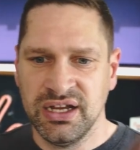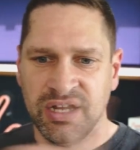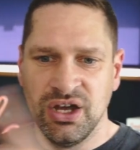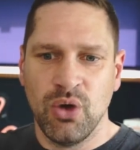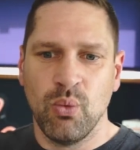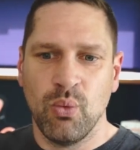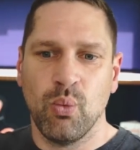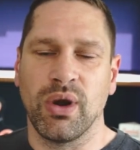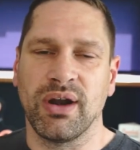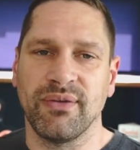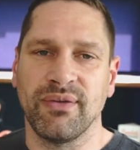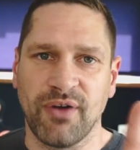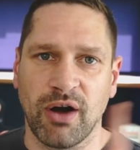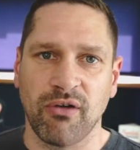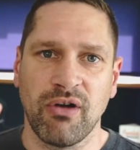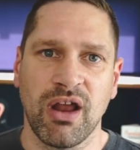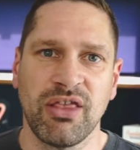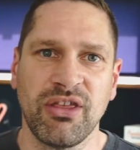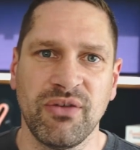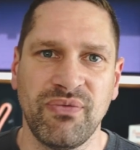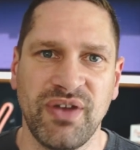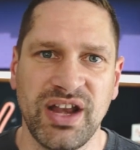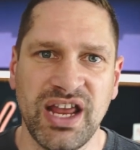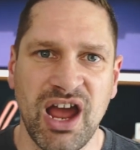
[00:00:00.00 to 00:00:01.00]
one of our
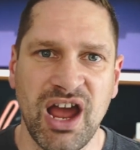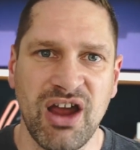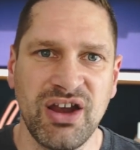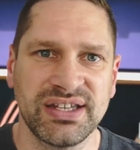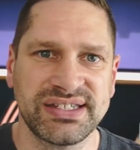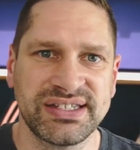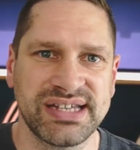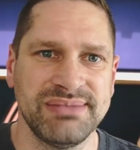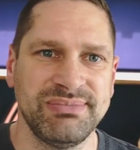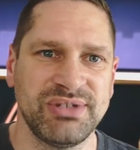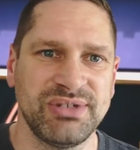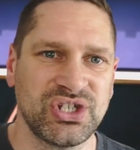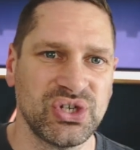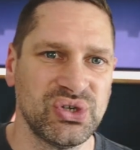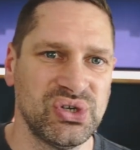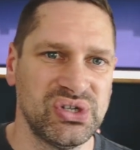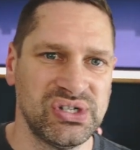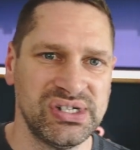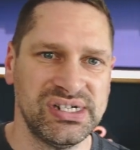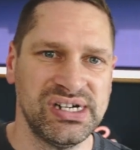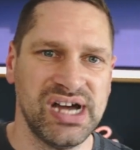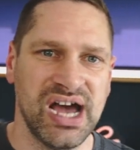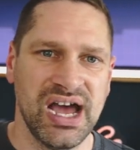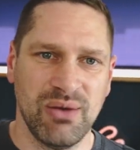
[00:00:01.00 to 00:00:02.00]
other videos, I'm
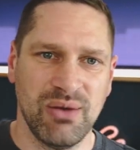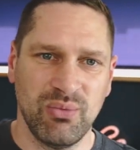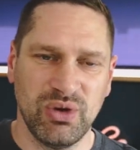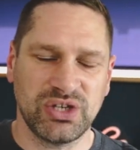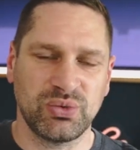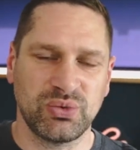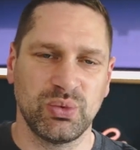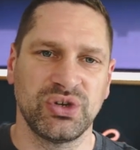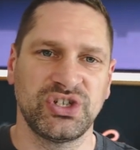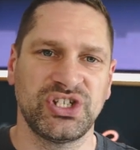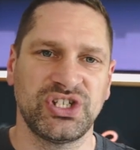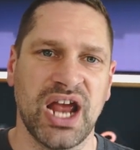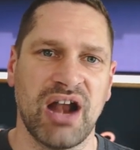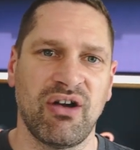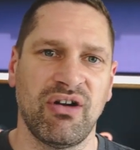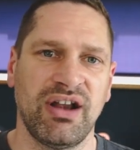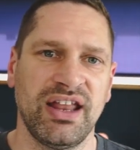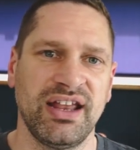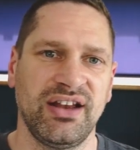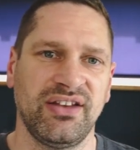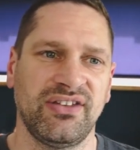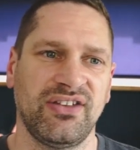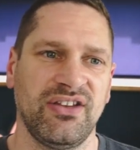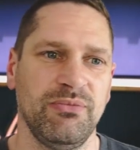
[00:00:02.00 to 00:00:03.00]
sure, which we'll share a
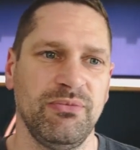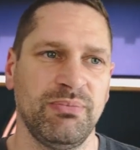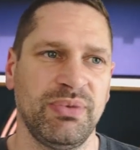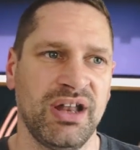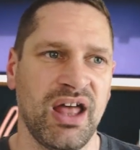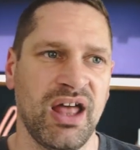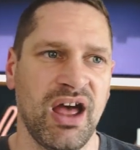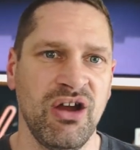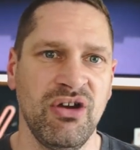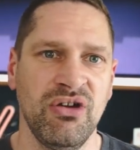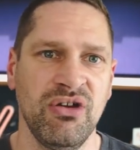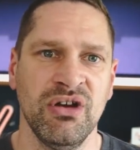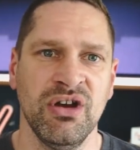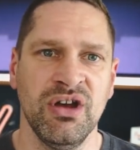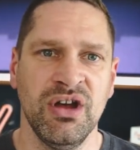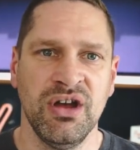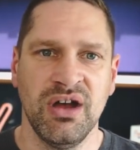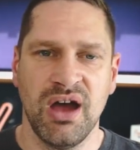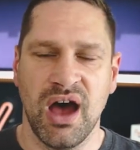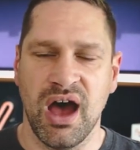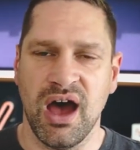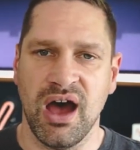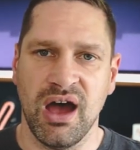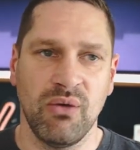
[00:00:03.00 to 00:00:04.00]
link to below.
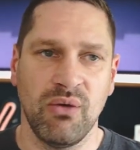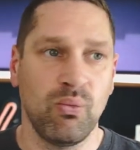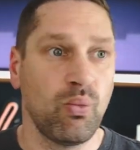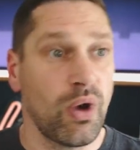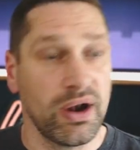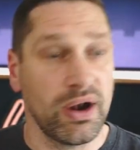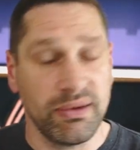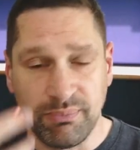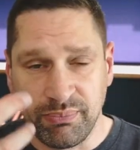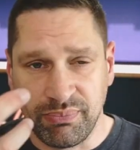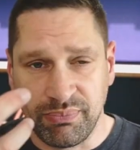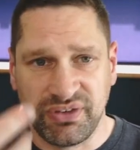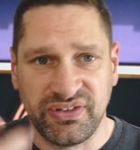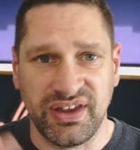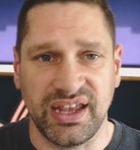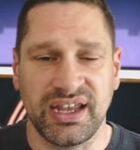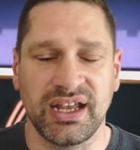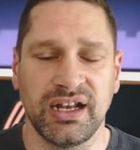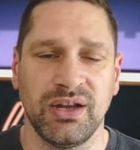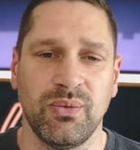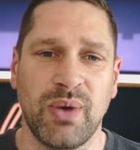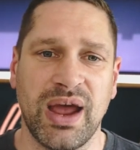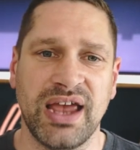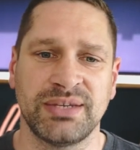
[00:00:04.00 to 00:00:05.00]
One
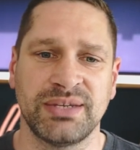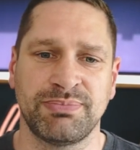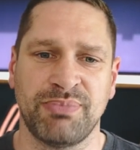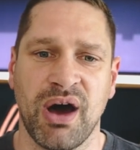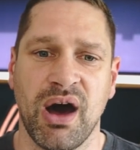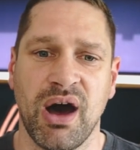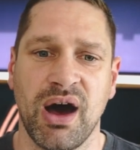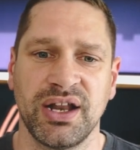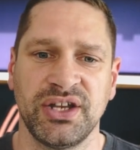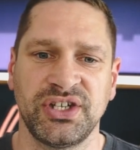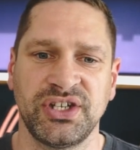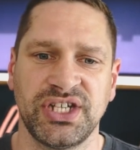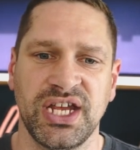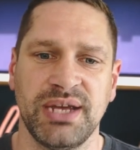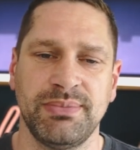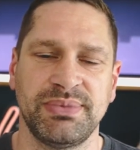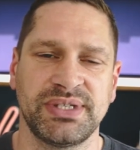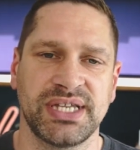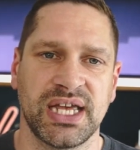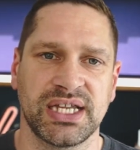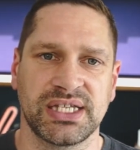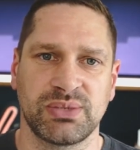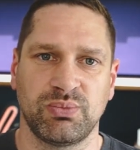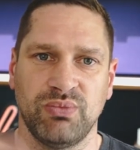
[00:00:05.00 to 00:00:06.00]
particular way is partnerships.
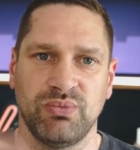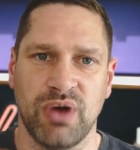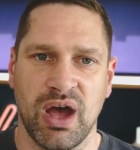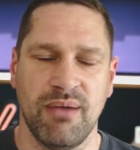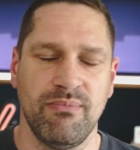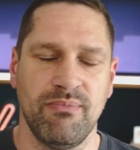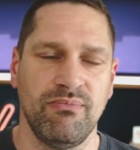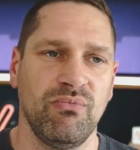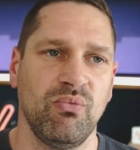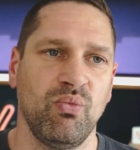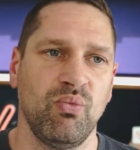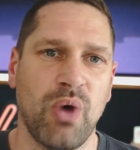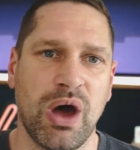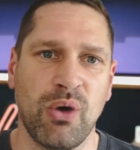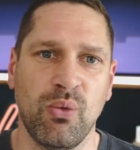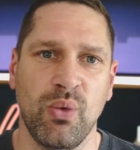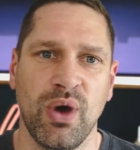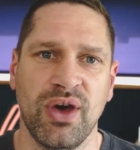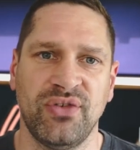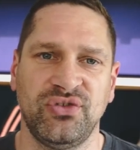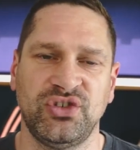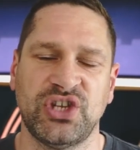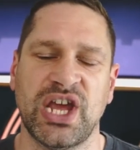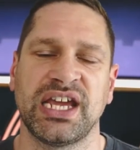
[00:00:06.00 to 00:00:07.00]
That's well
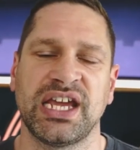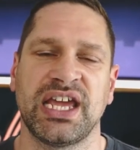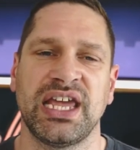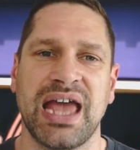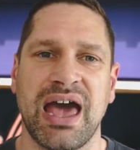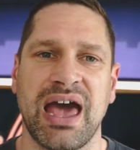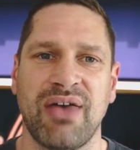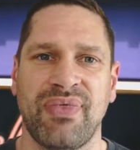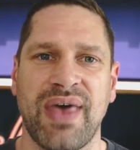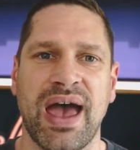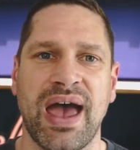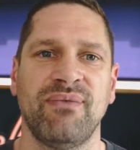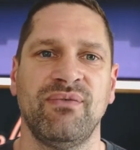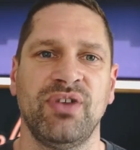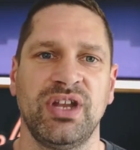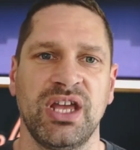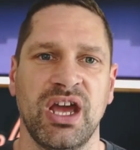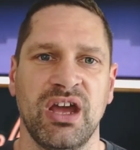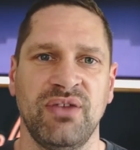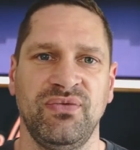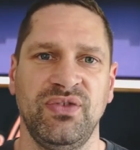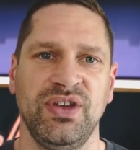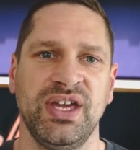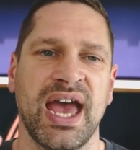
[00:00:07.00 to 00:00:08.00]
worth checking out that video
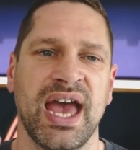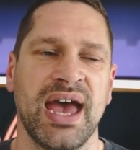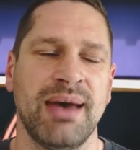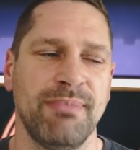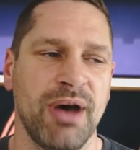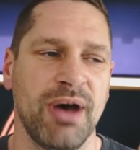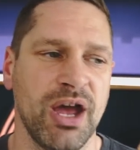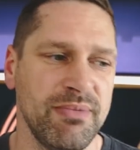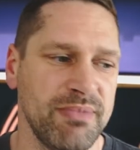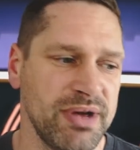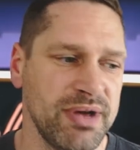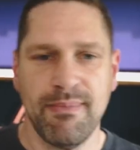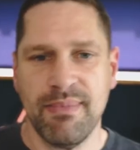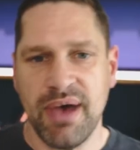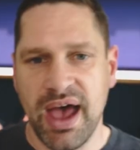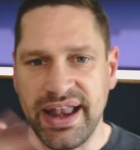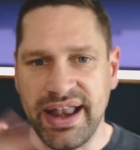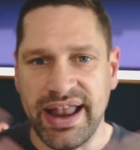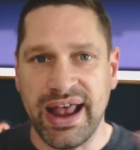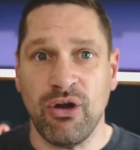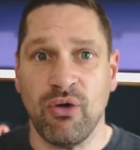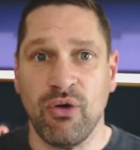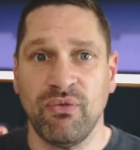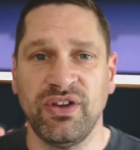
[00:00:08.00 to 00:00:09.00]
if you get a moment. And
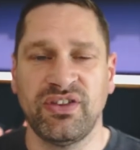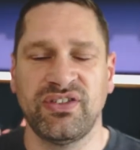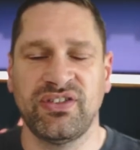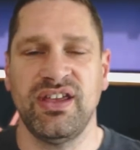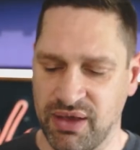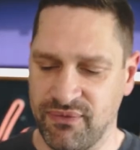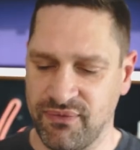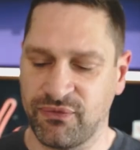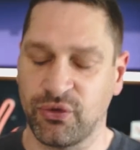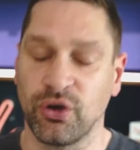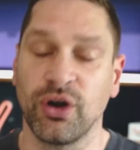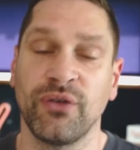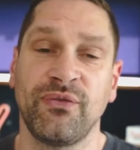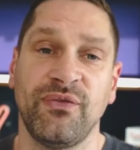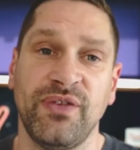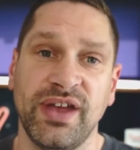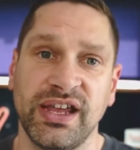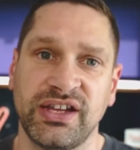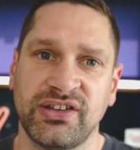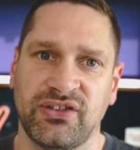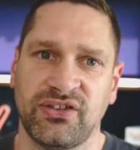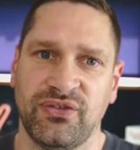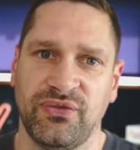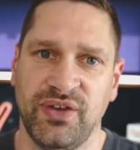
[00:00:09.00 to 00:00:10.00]
then obviously for a
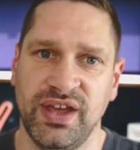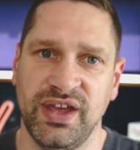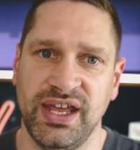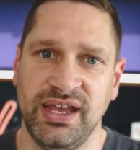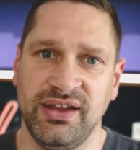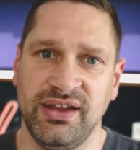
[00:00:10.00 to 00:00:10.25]
fixed fee.